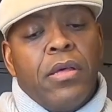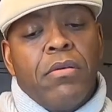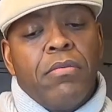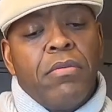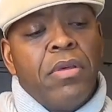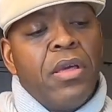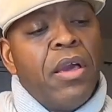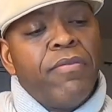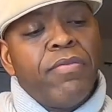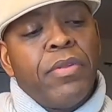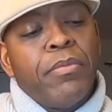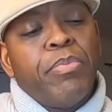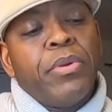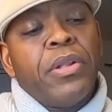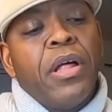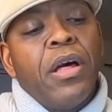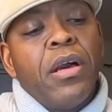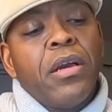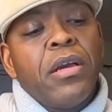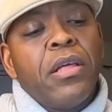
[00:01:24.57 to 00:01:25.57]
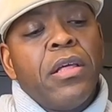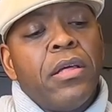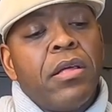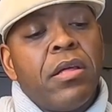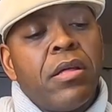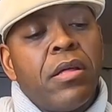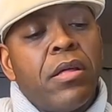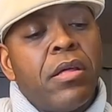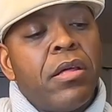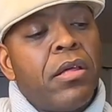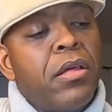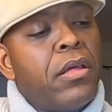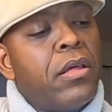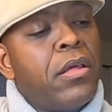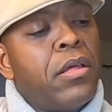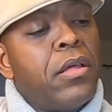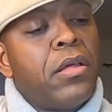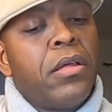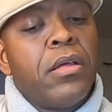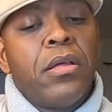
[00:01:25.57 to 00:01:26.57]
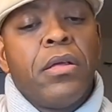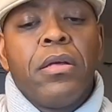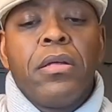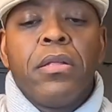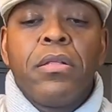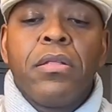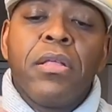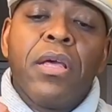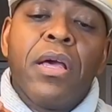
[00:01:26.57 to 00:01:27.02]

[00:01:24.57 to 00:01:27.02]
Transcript: You have the plug, the